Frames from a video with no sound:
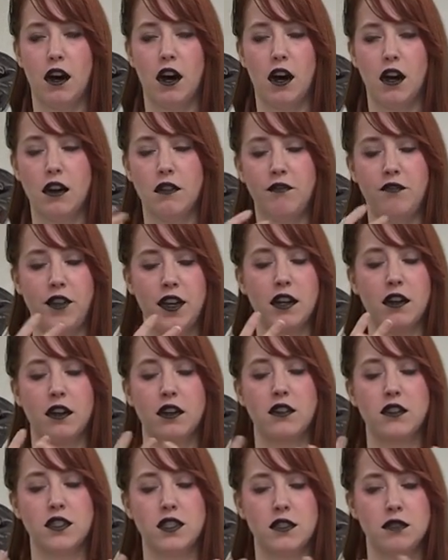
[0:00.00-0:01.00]
our
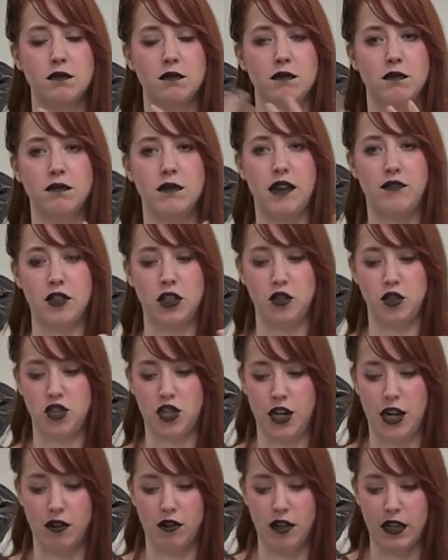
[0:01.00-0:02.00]
fingers
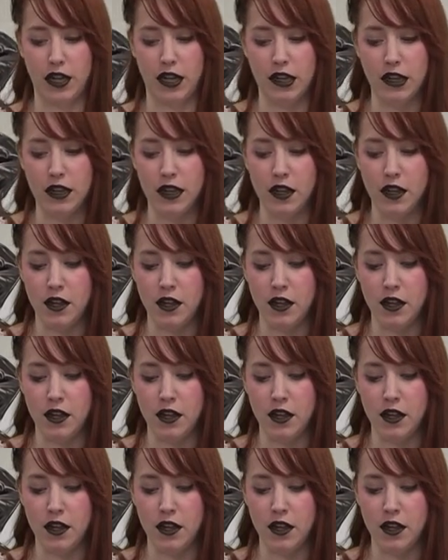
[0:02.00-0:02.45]
evolutionarily.